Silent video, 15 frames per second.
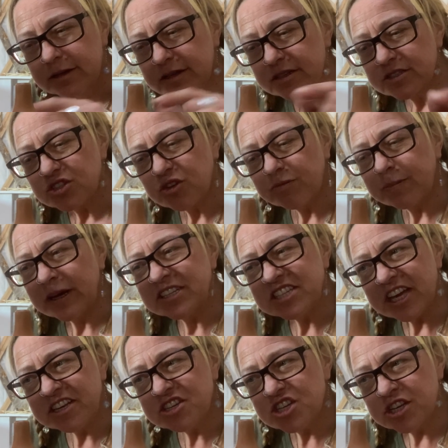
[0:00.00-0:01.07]
So if my
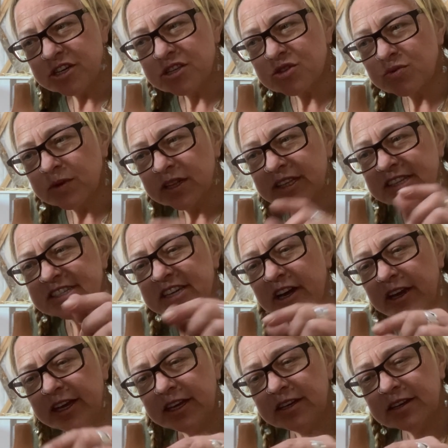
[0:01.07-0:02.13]
tension is really
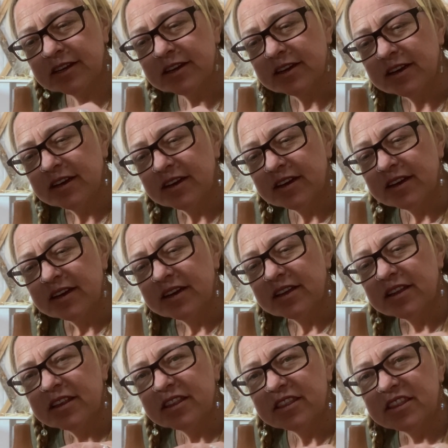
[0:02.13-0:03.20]
tight,
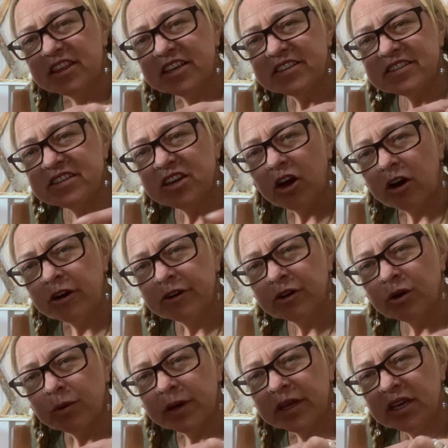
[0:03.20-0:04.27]
this yarn
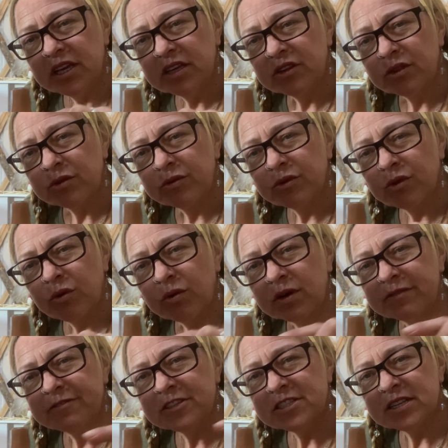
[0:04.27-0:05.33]
going in through the
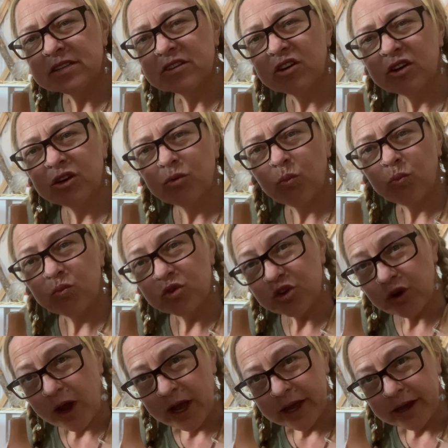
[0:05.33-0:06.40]
orifice is going to
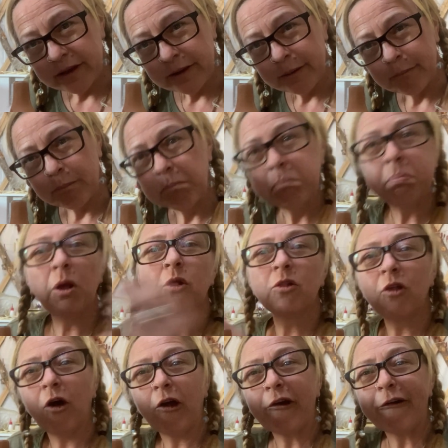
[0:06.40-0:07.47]
try and pull
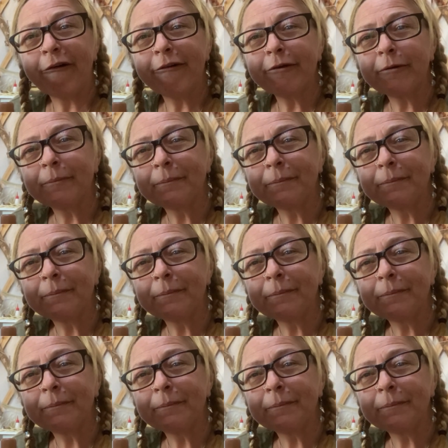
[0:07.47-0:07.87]
hard.